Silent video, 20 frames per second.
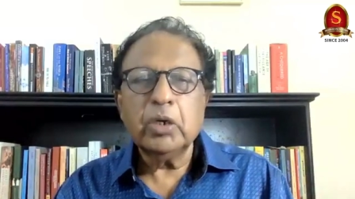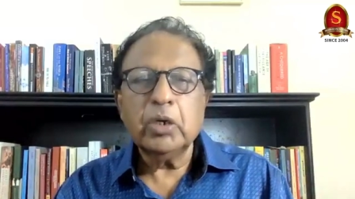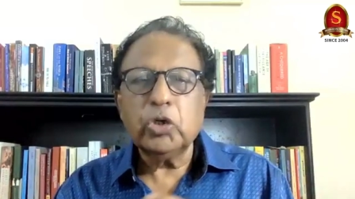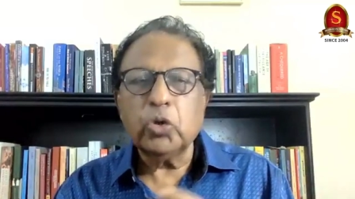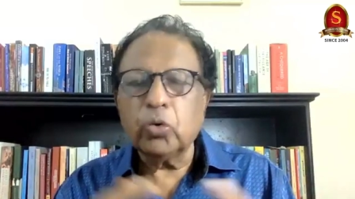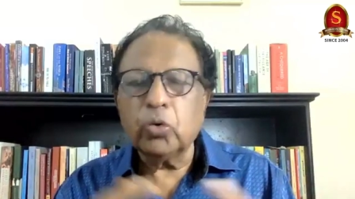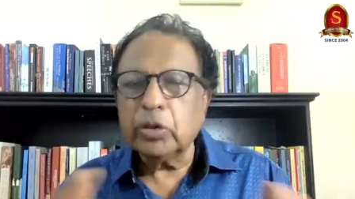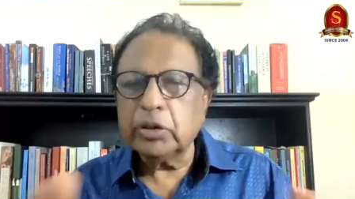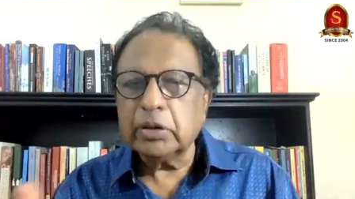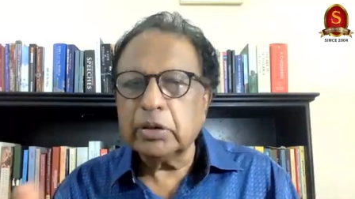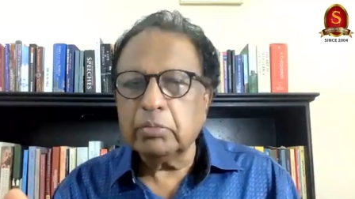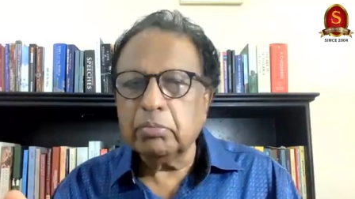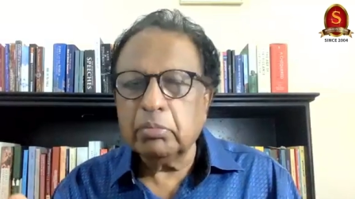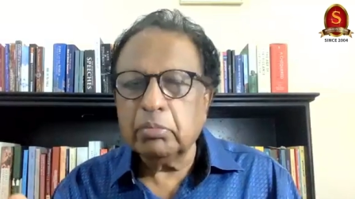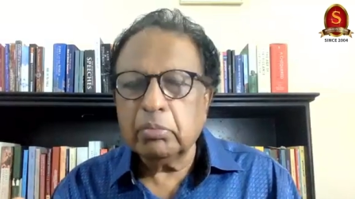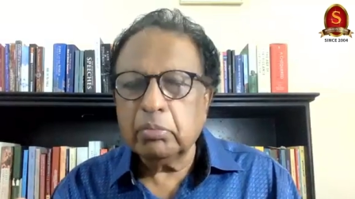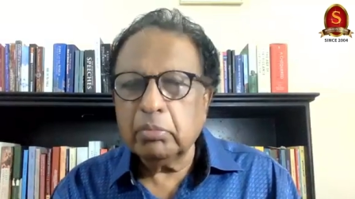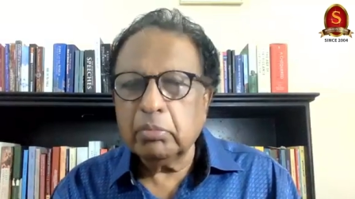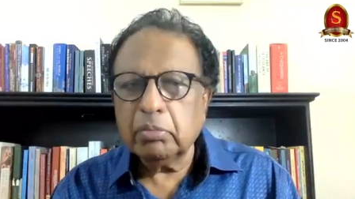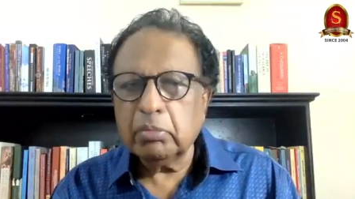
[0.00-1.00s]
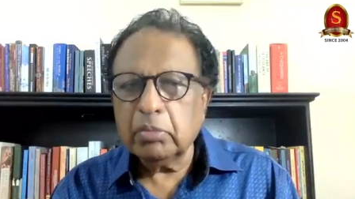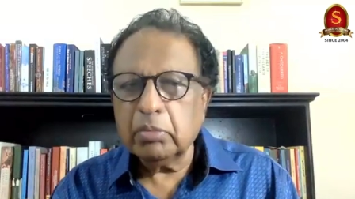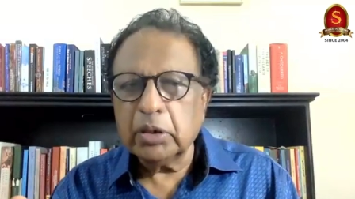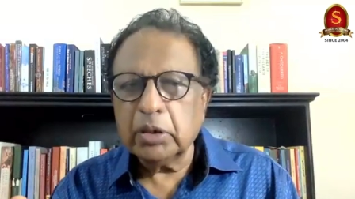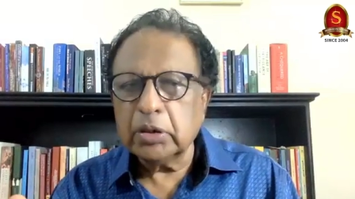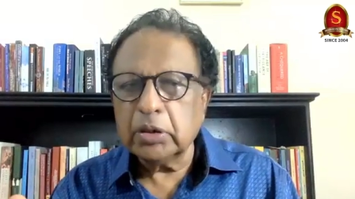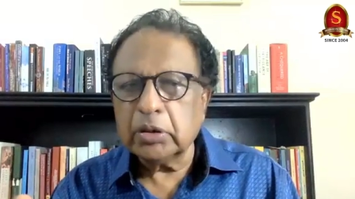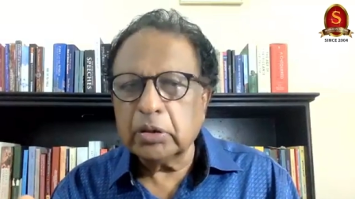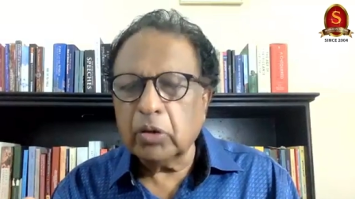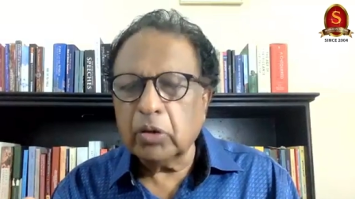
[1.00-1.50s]
Tourism
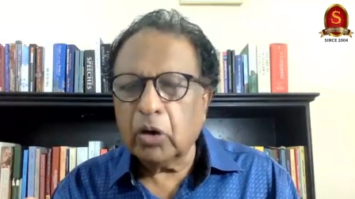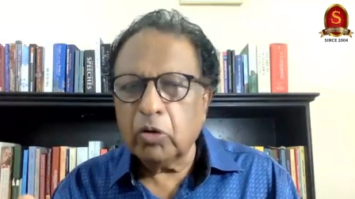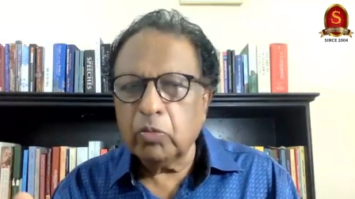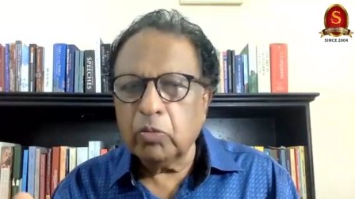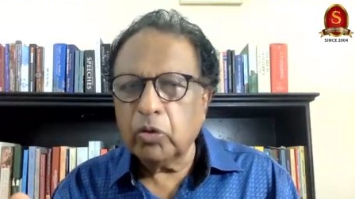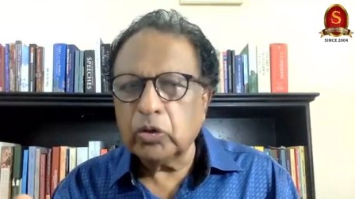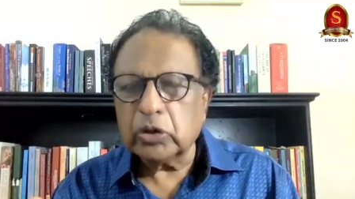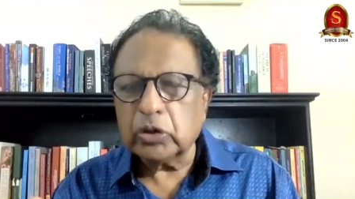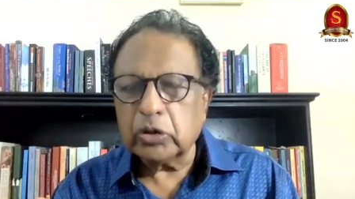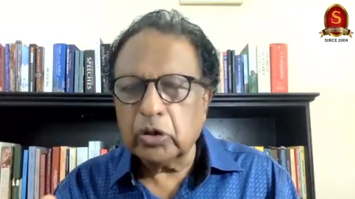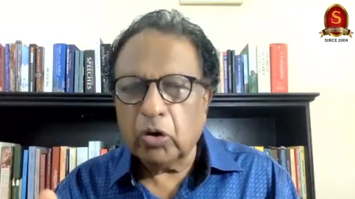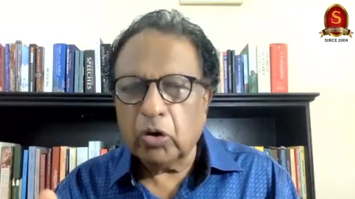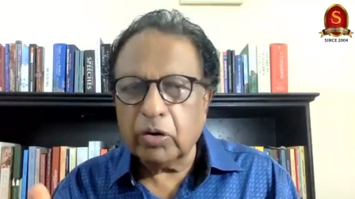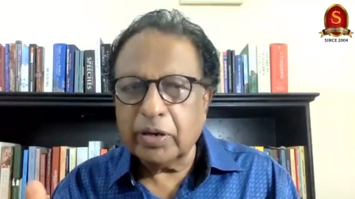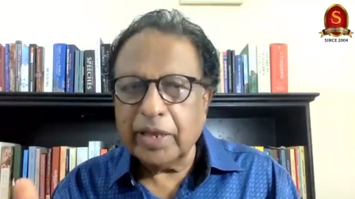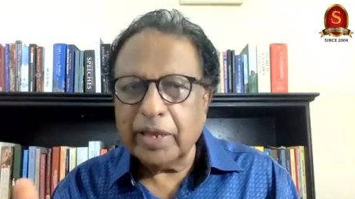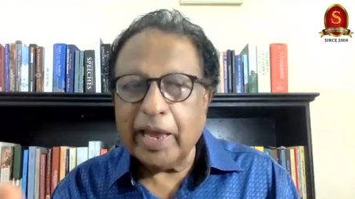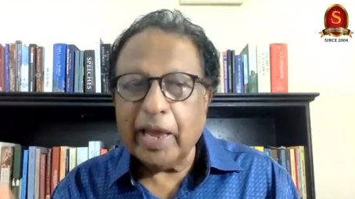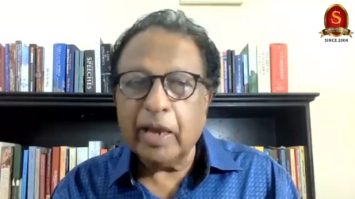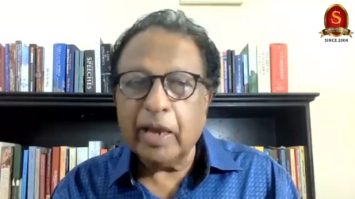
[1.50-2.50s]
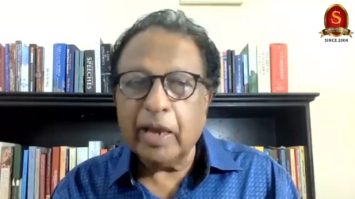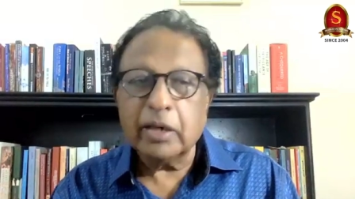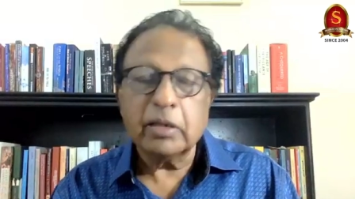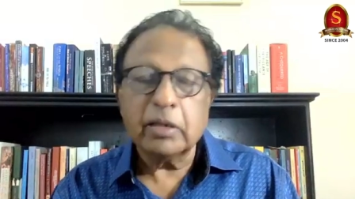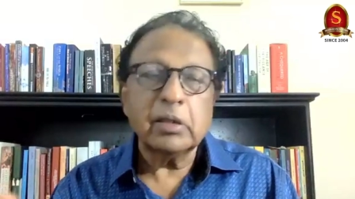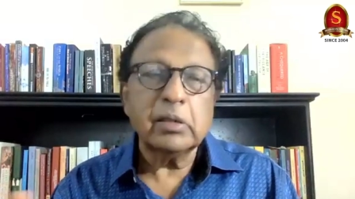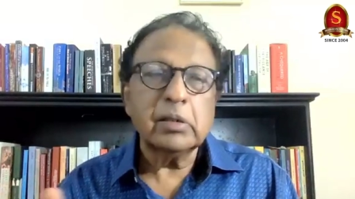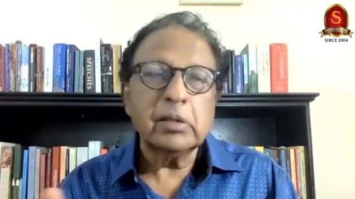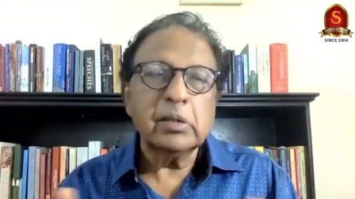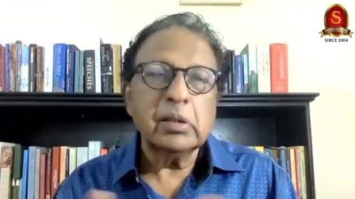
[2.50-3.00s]
is almost not there.